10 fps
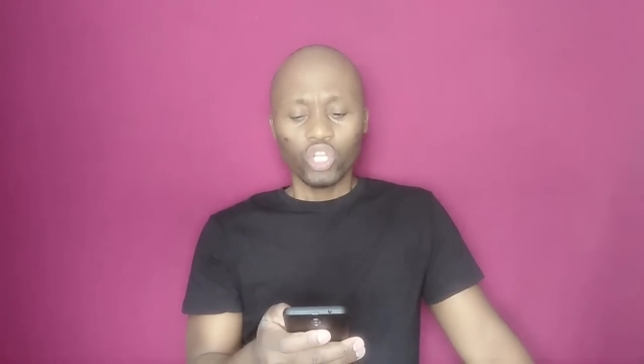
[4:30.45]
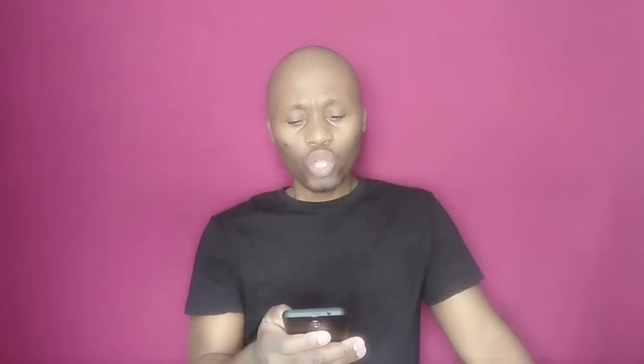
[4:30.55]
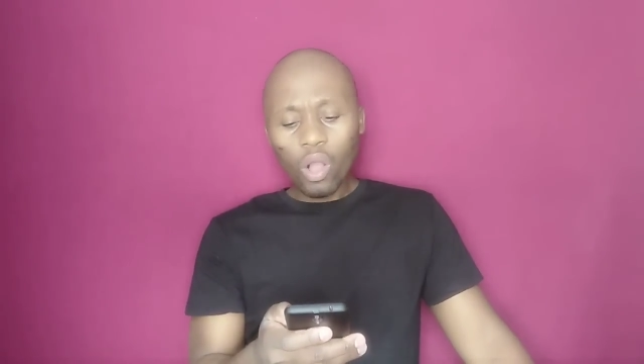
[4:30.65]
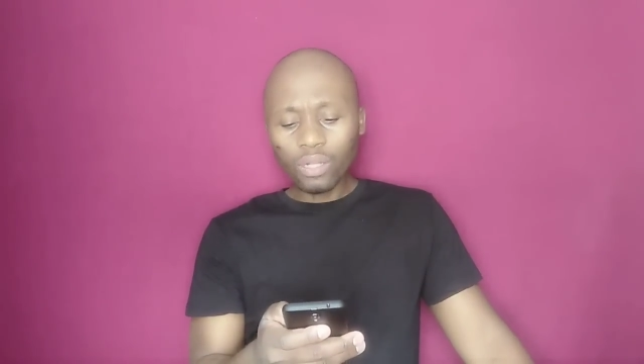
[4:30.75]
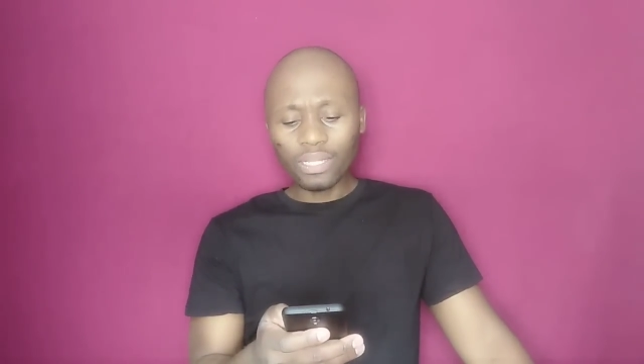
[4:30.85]

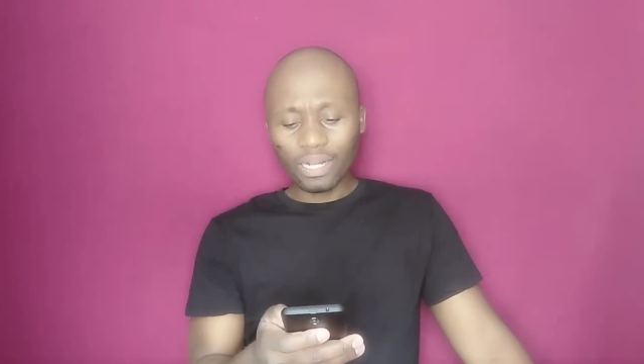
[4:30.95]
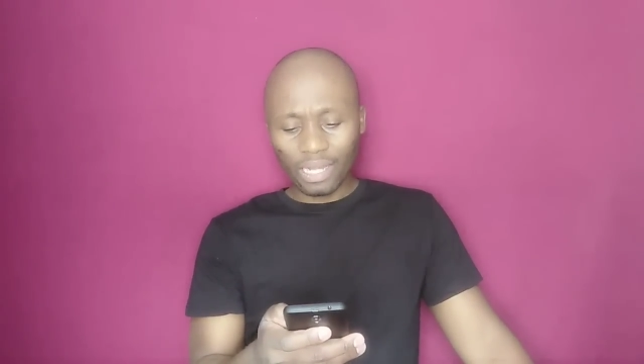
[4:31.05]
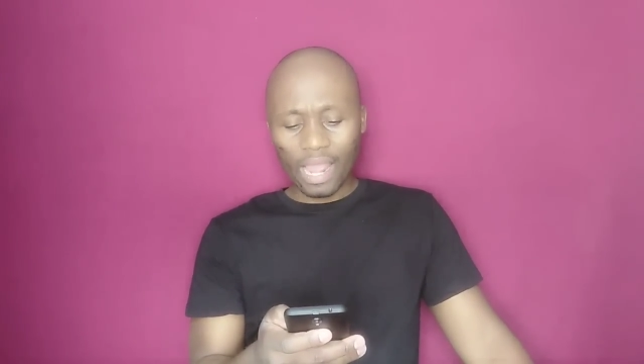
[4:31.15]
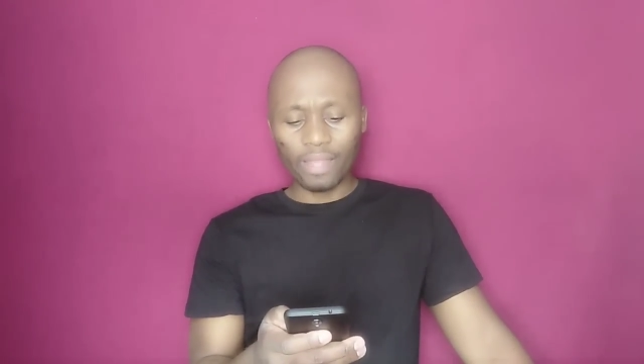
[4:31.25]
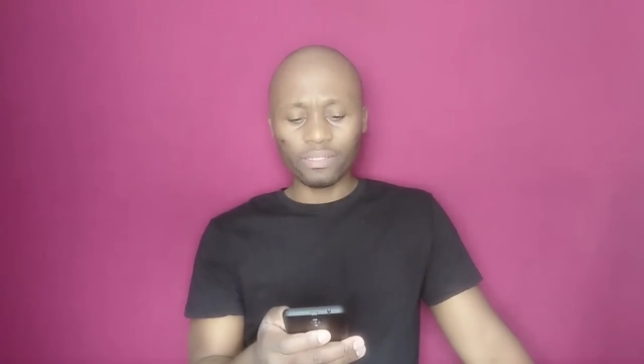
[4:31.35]
told the
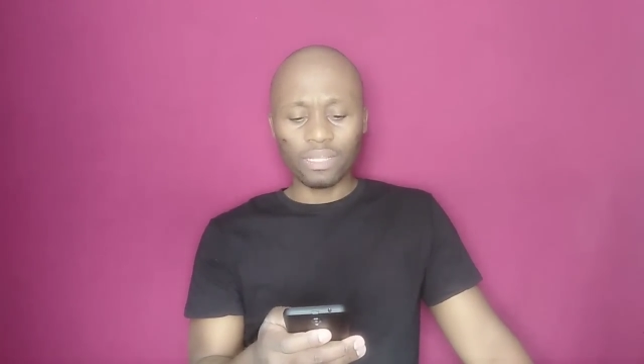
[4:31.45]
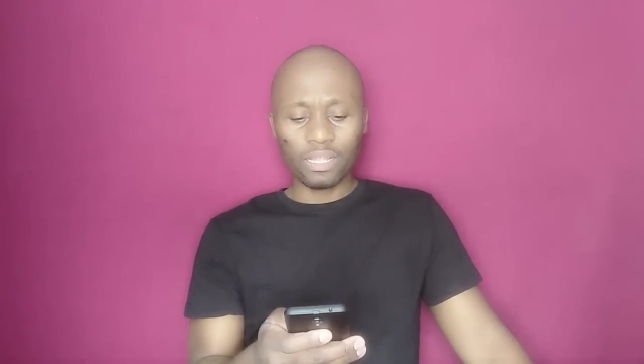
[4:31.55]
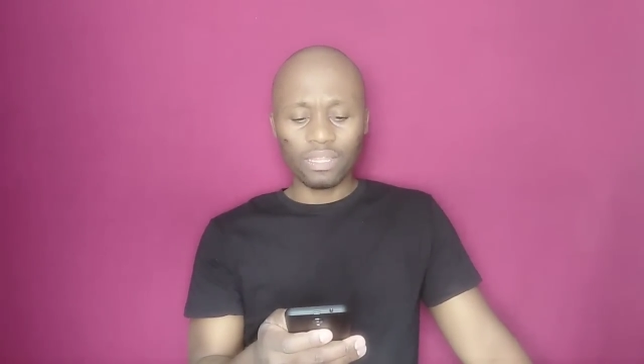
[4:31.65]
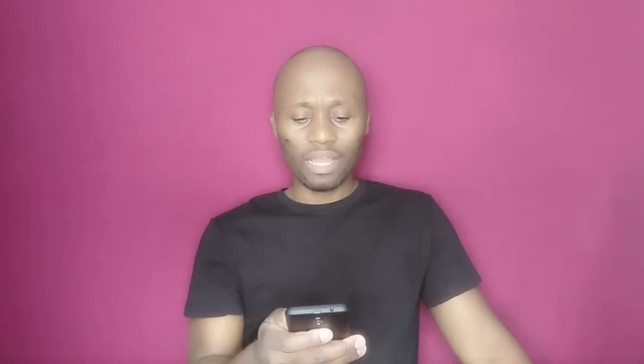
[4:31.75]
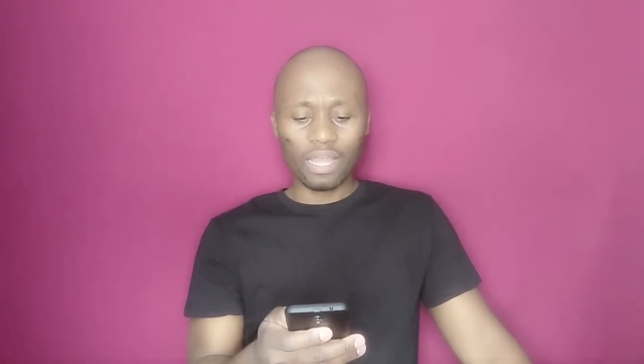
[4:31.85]
clients
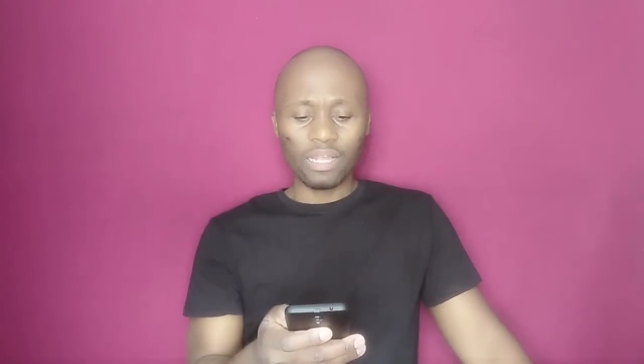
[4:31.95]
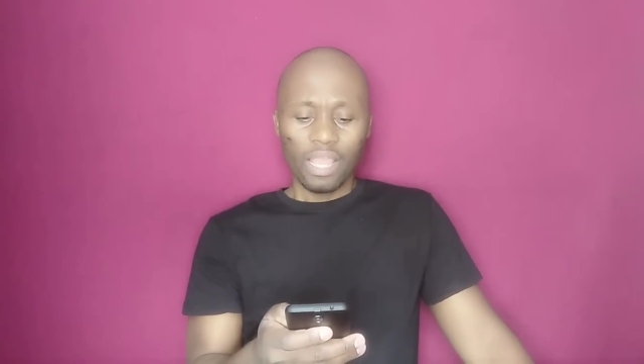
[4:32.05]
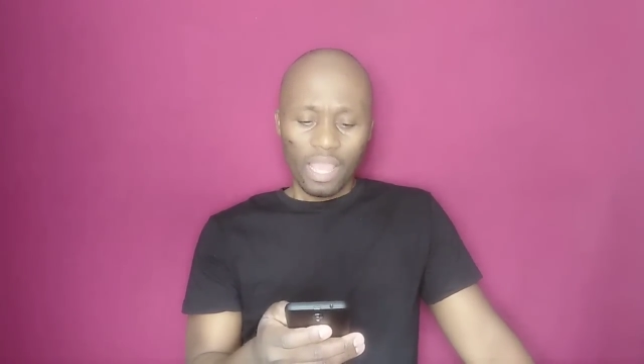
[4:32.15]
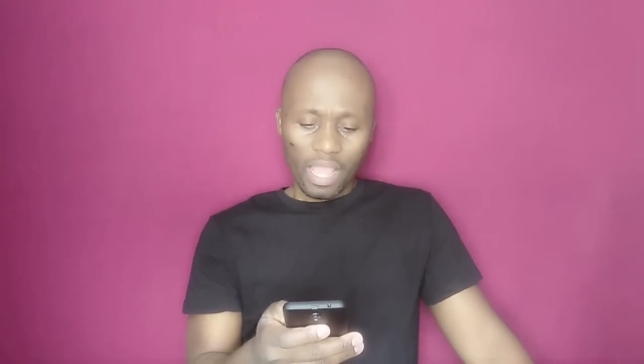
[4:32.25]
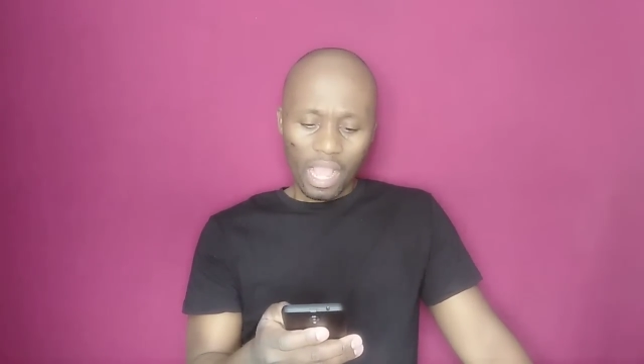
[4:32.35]
that
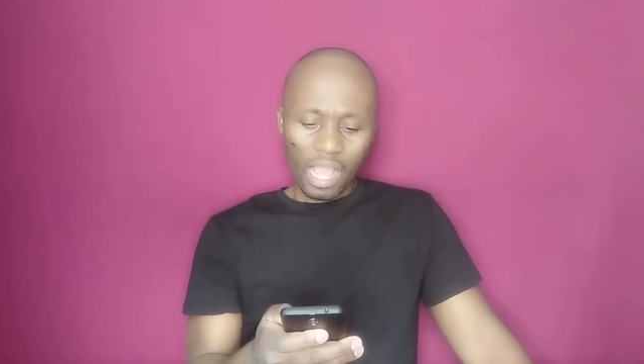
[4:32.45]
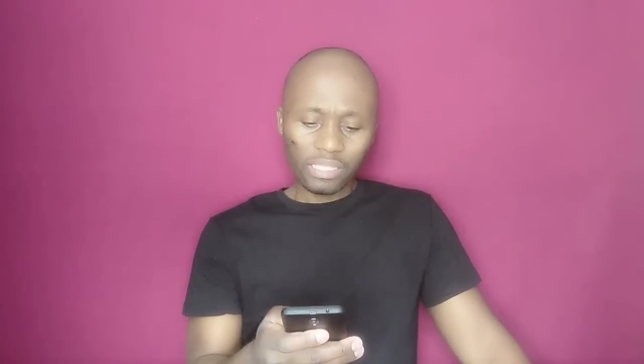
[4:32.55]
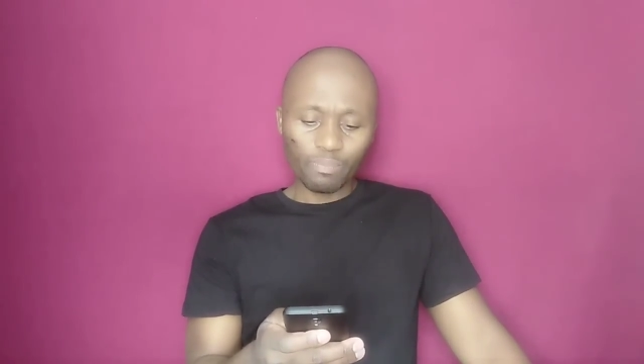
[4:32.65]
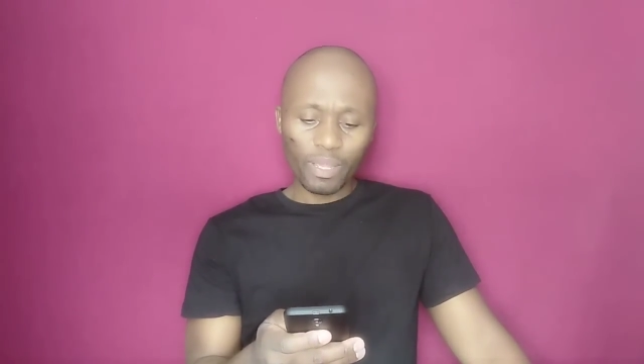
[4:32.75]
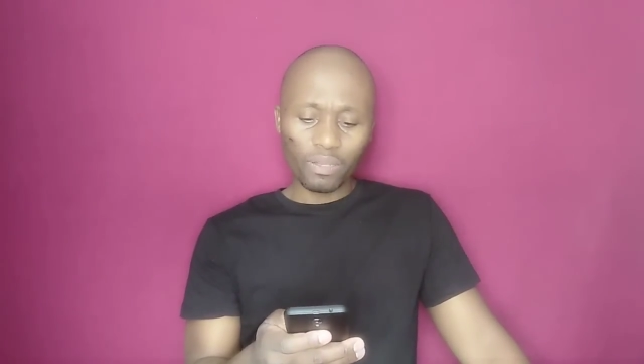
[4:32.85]
her
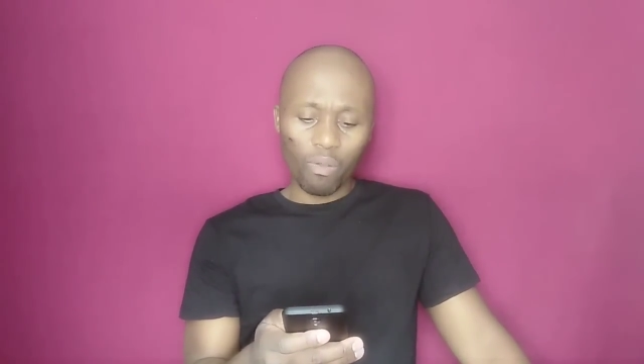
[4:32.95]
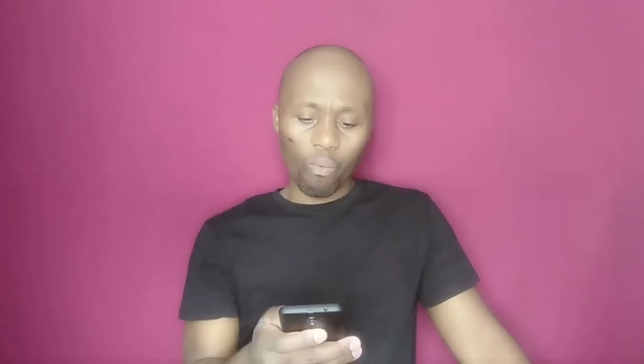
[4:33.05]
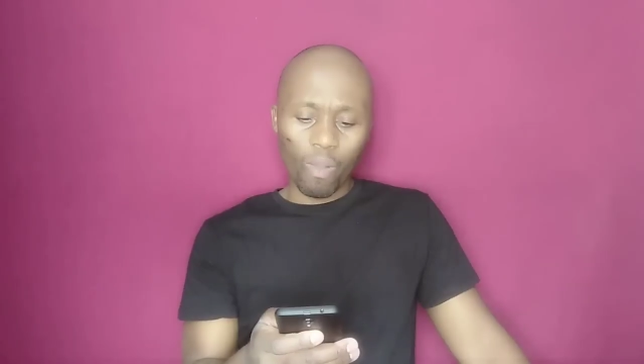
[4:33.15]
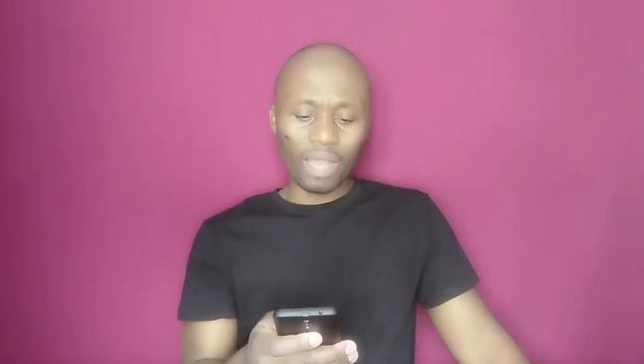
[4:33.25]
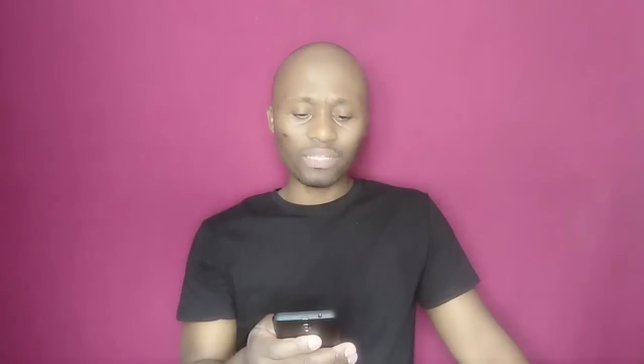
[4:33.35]
husband
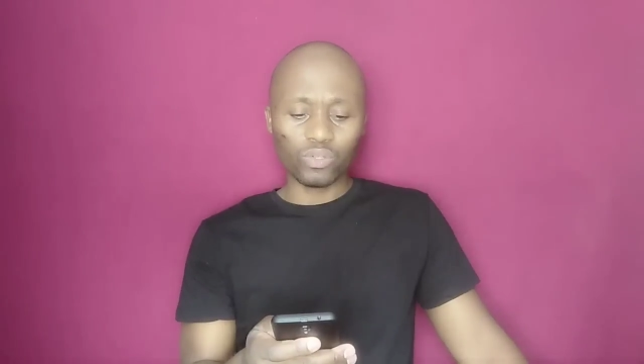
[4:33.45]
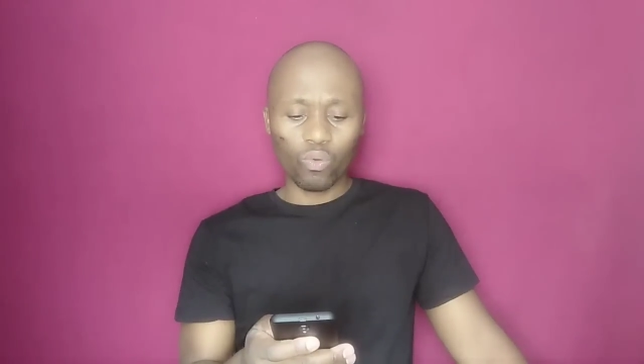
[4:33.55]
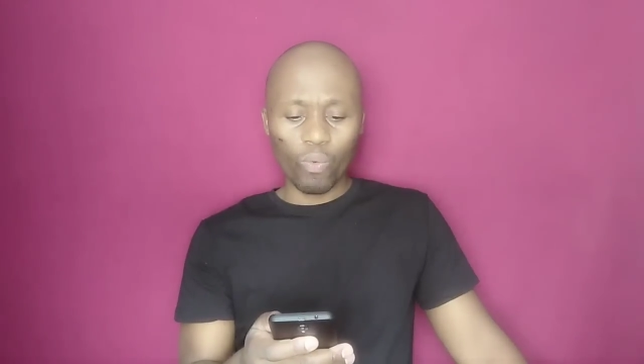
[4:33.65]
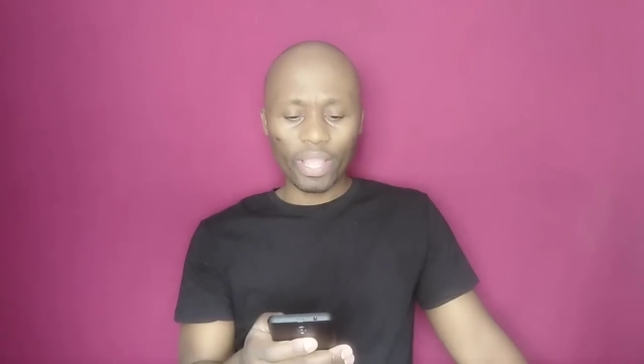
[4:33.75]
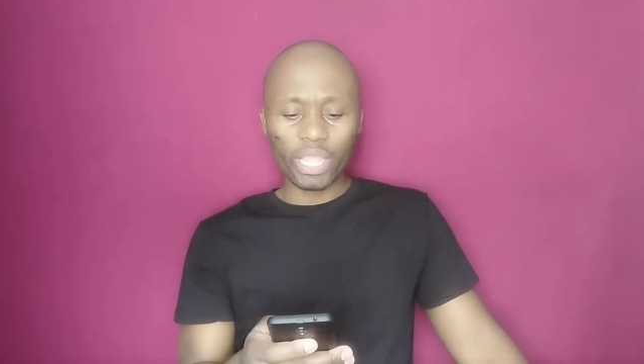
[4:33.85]
was
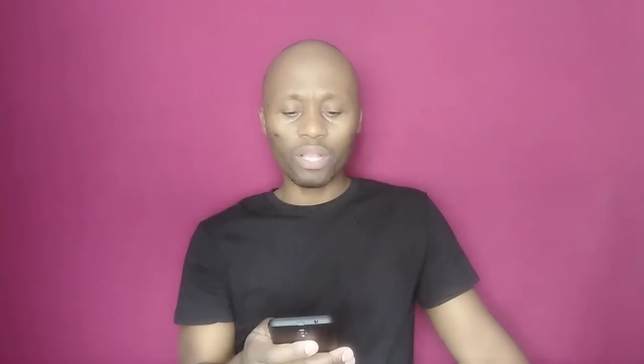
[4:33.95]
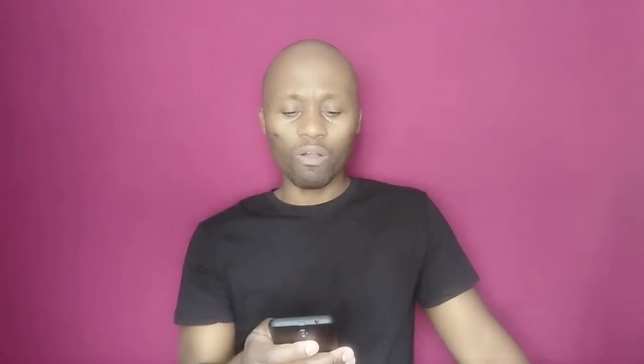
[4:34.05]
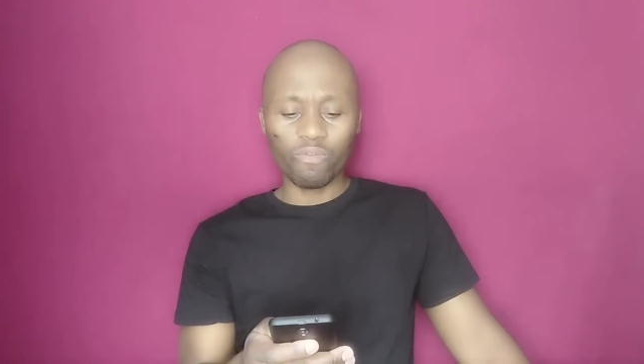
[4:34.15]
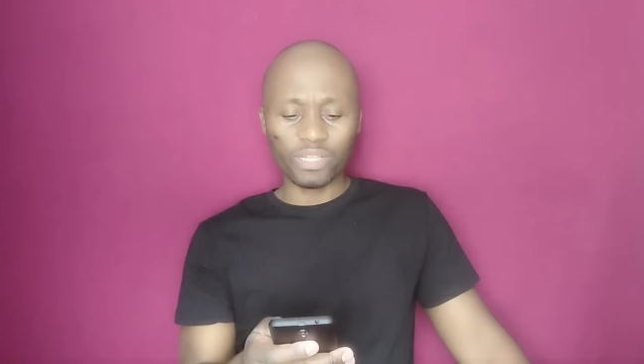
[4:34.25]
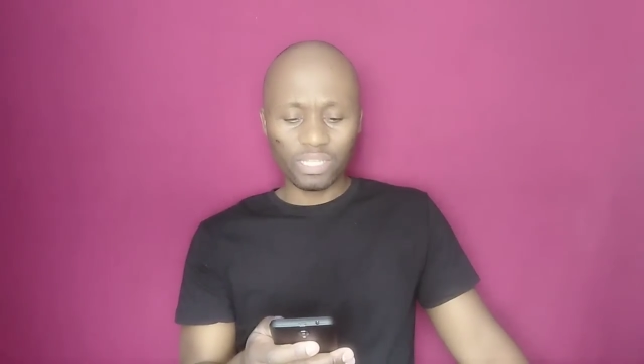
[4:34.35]
working
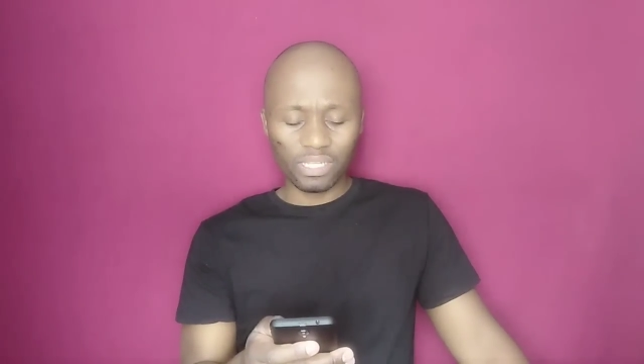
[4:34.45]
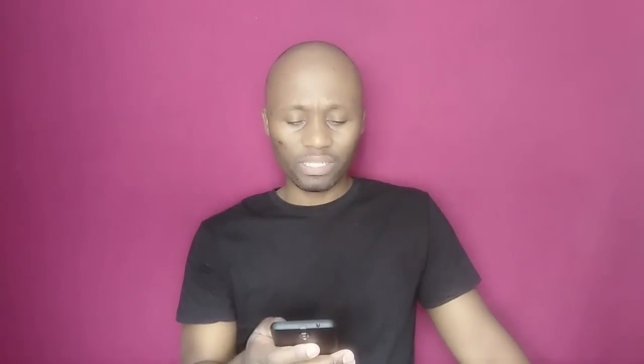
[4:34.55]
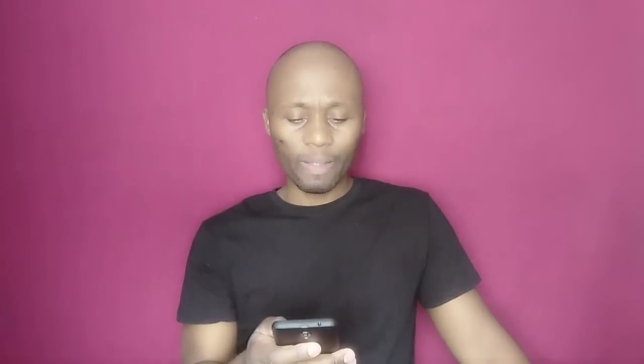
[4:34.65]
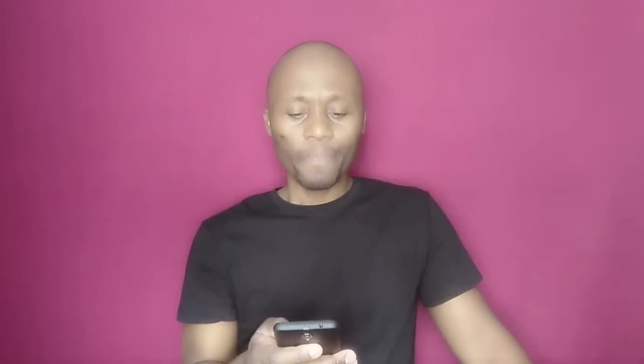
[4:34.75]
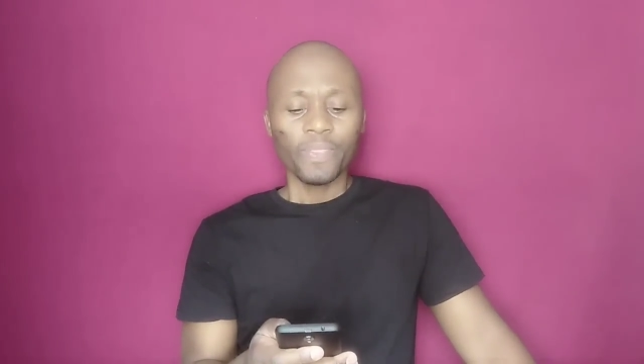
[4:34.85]
overseas.